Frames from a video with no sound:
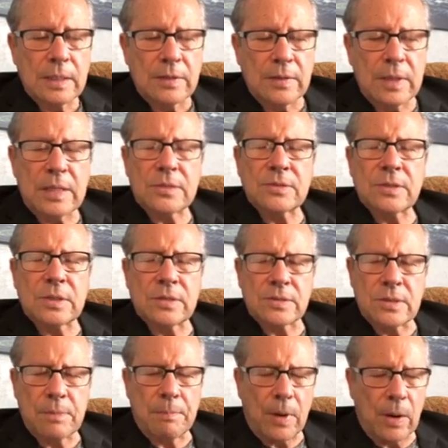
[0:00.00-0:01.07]
This is
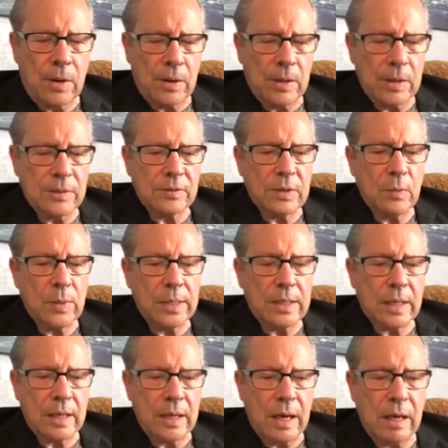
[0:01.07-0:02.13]
the part that we
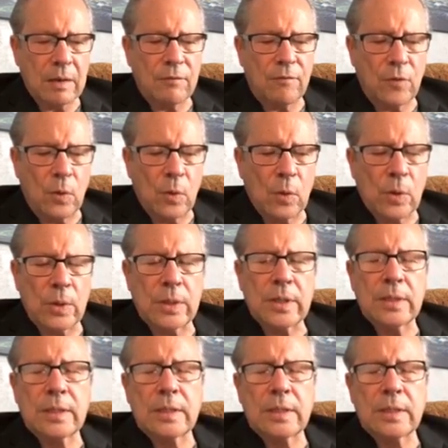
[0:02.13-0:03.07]
cannot afford